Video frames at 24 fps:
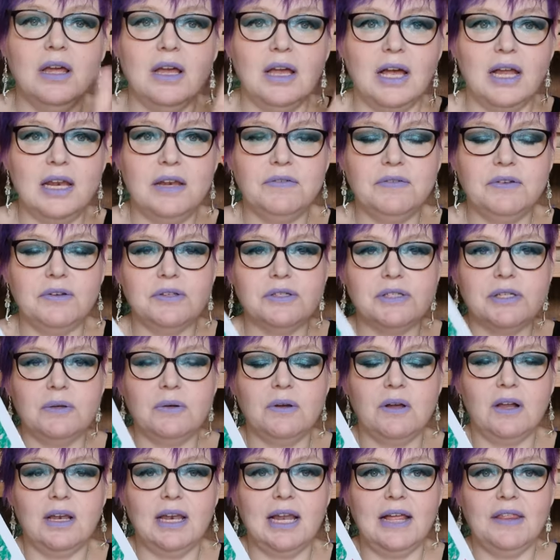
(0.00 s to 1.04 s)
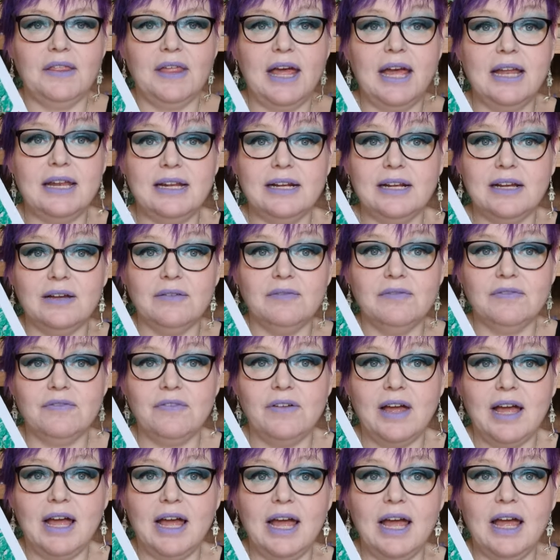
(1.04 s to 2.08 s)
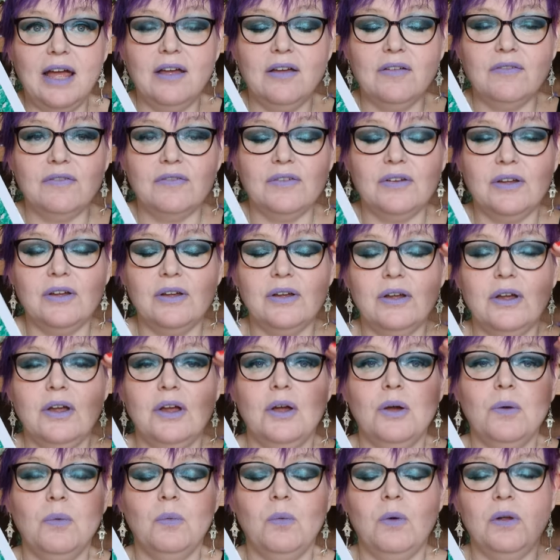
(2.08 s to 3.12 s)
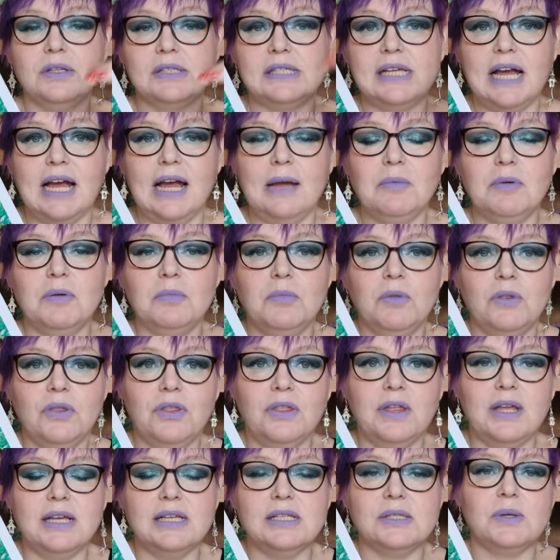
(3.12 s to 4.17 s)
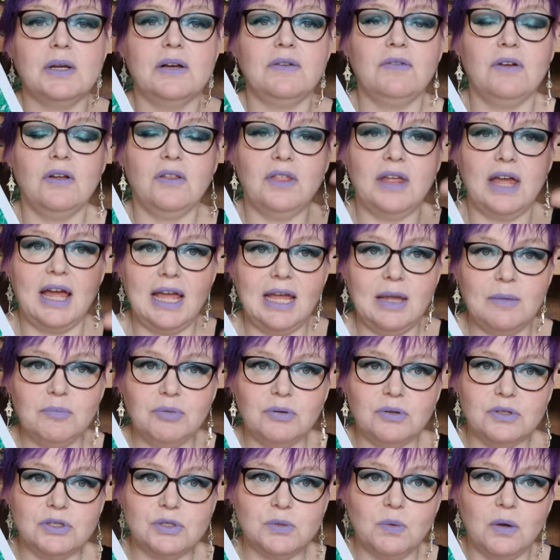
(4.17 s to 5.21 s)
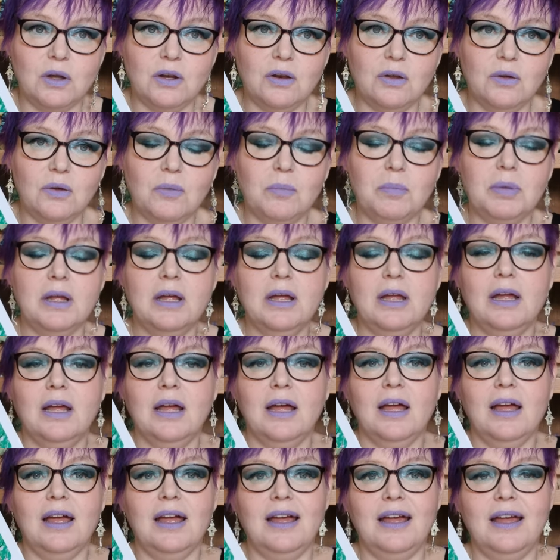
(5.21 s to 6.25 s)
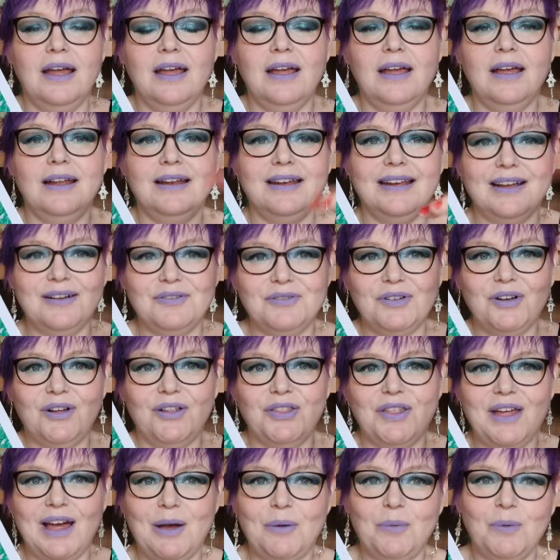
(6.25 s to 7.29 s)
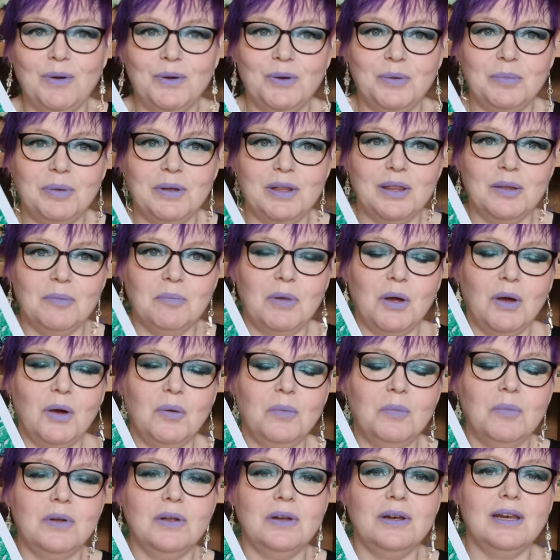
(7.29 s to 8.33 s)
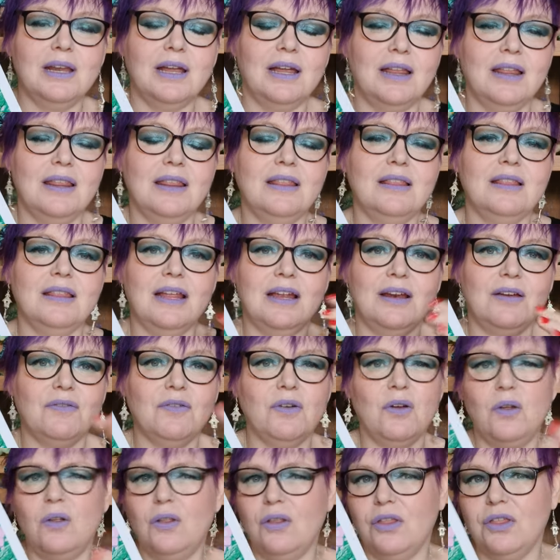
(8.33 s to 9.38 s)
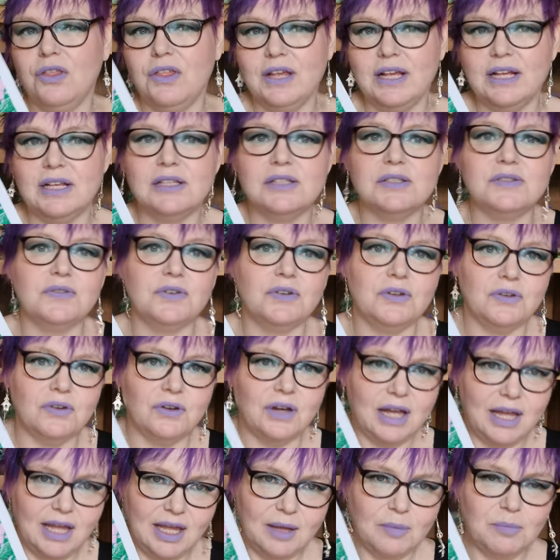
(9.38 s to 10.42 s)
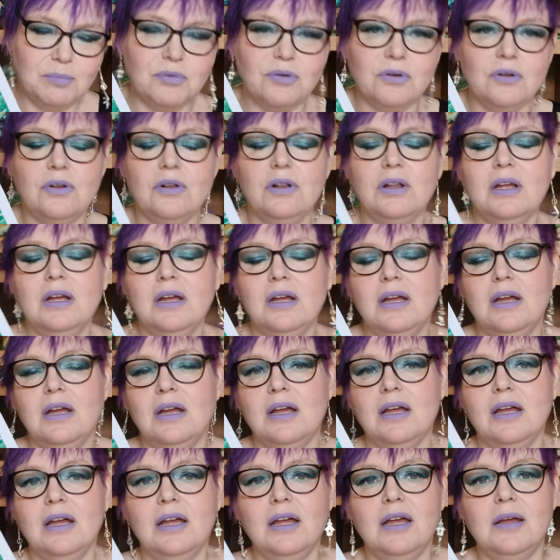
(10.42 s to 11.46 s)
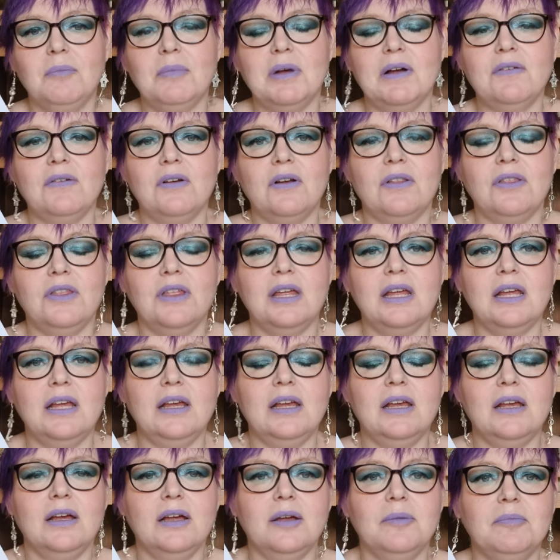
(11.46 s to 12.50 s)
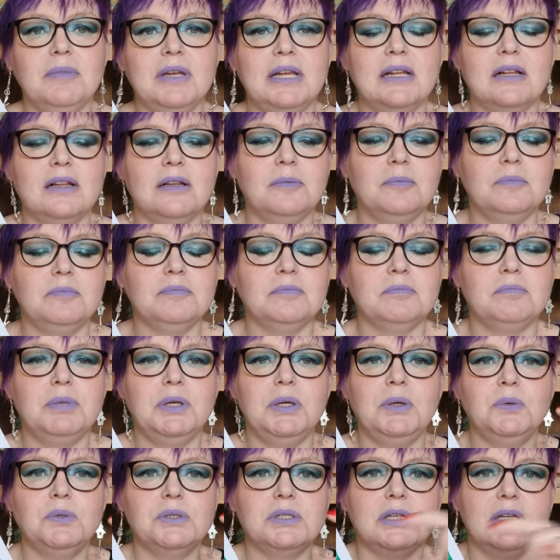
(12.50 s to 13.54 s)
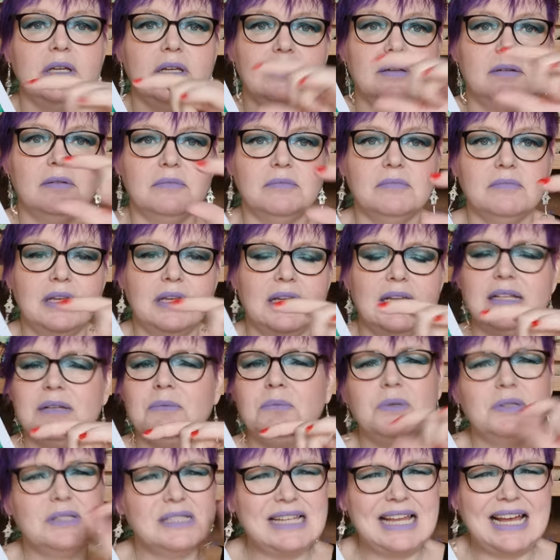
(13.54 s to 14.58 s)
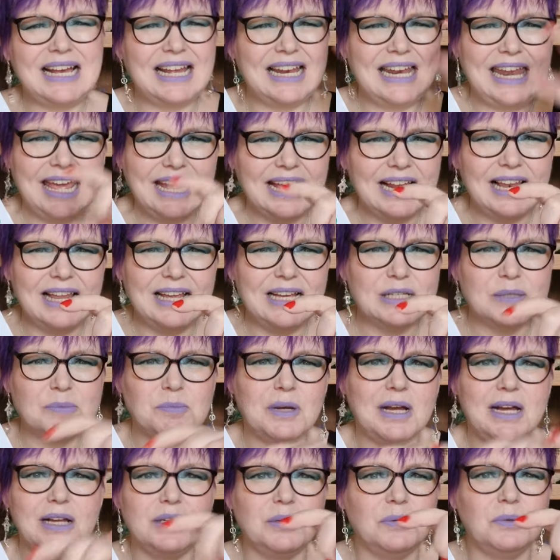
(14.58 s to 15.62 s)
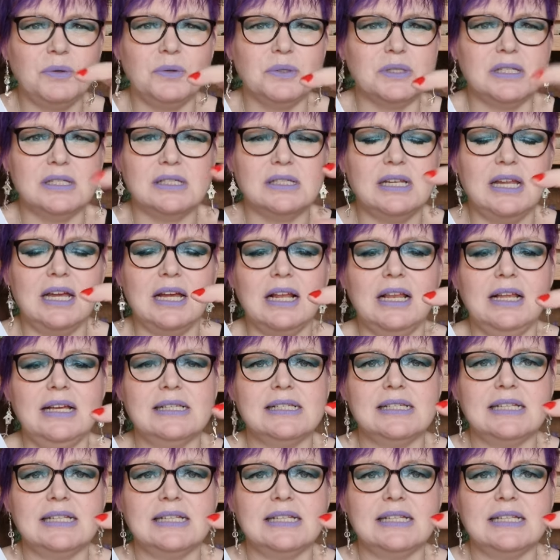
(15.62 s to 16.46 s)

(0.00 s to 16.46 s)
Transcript: And I've also got like the Headingham Fair for what time of month it is. So I've got the April's one up, and I've got that one up at the moment, and then I've got all things for April. I've got the little pewter it was like a necklace, but I don't use it as a necklace.